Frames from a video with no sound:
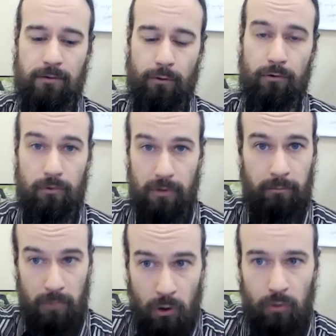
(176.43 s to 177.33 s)
through
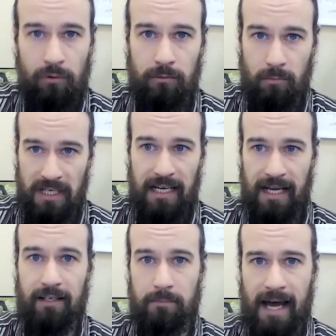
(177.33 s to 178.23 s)

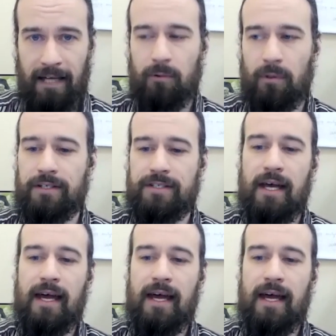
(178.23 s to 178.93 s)
immune-mediated pathways